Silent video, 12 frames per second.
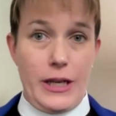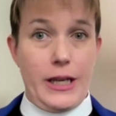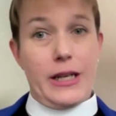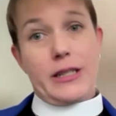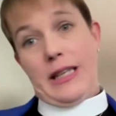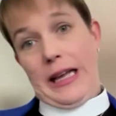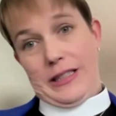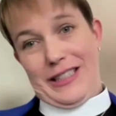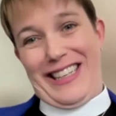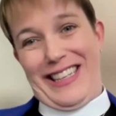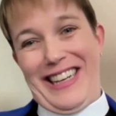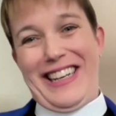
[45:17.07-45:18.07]
In a
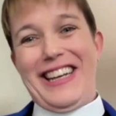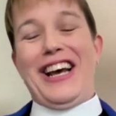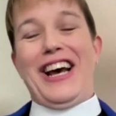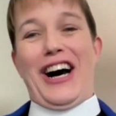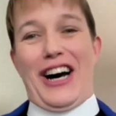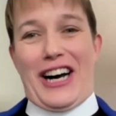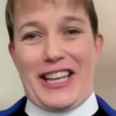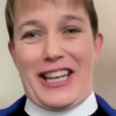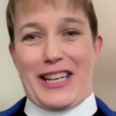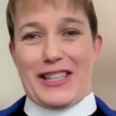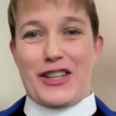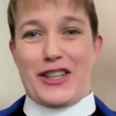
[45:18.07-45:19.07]
sense,
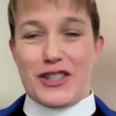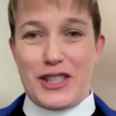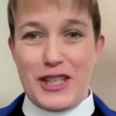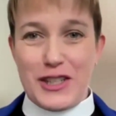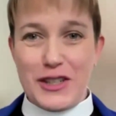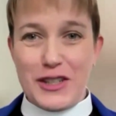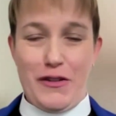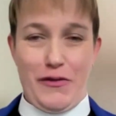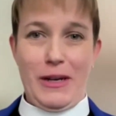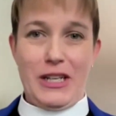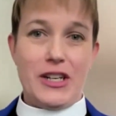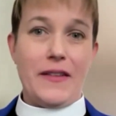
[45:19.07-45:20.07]
yes, there's detailed
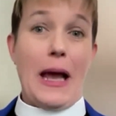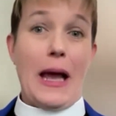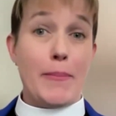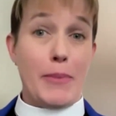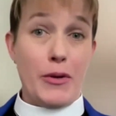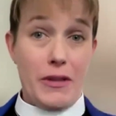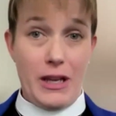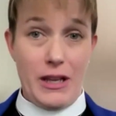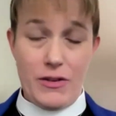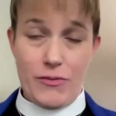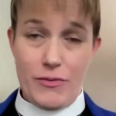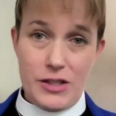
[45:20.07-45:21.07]
information on that, both
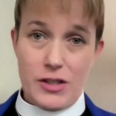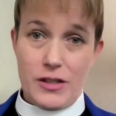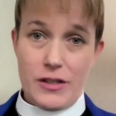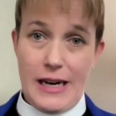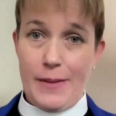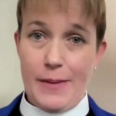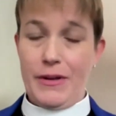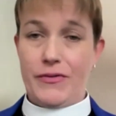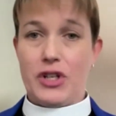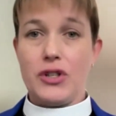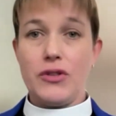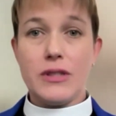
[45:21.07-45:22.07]
in the Register app,
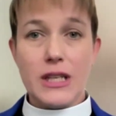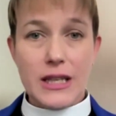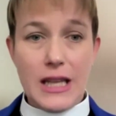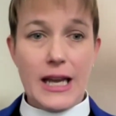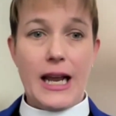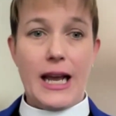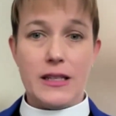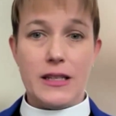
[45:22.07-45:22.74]
if you're using that,